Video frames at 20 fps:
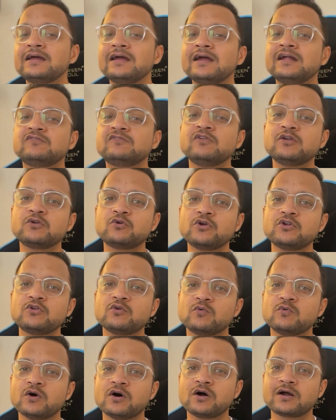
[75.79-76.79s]
it will going to
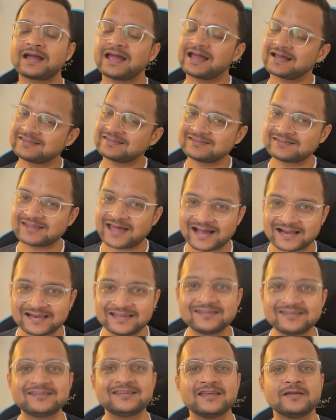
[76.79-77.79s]
work
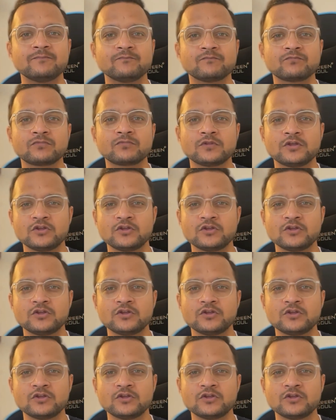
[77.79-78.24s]
exactly same.